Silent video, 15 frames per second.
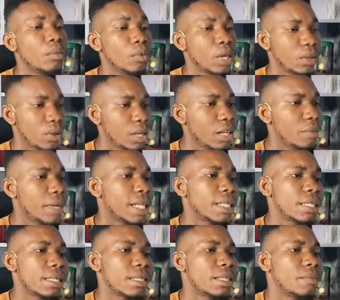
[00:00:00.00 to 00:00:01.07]
We are talking about the
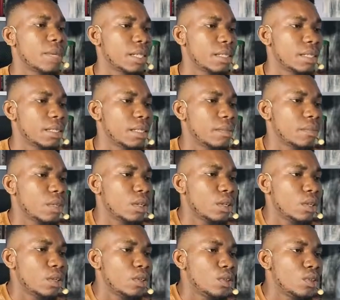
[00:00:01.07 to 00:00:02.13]
systematic name.
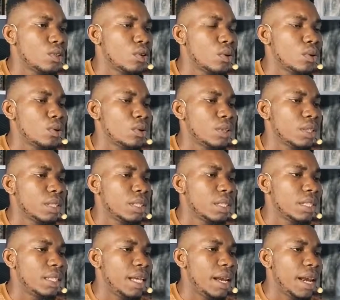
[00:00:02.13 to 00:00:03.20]
So
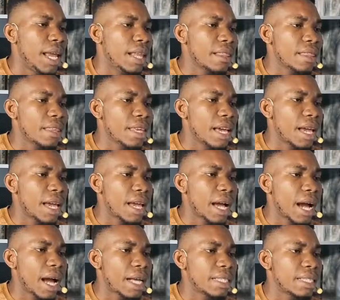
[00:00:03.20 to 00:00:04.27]
the length here
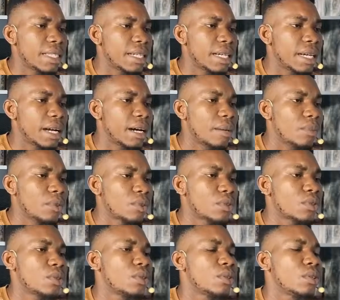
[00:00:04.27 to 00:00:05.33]
has 3
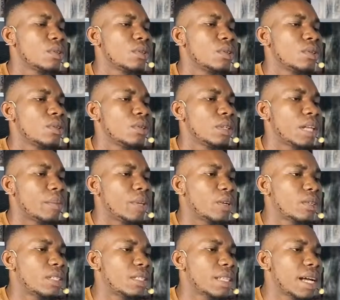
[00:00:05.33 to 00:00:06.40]
carbons. Now,
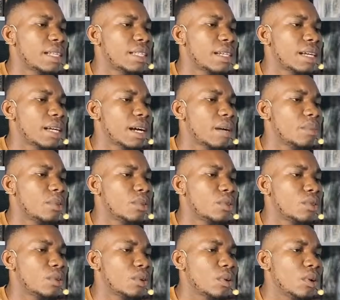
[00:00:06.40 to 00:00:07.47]
because it has 3 carbons,
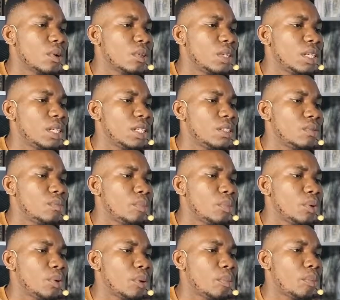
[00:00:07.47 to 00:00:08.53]
you call it
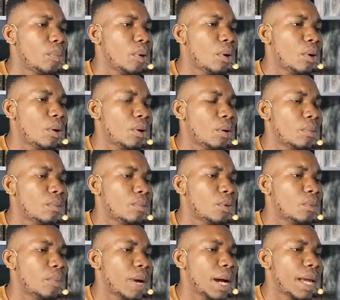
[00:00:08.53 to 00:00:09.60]

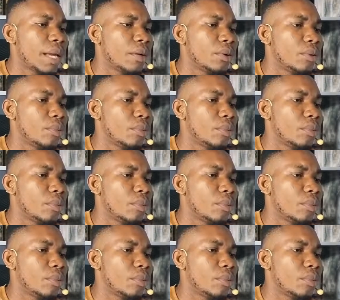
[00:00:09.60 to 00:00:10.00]
propyl group.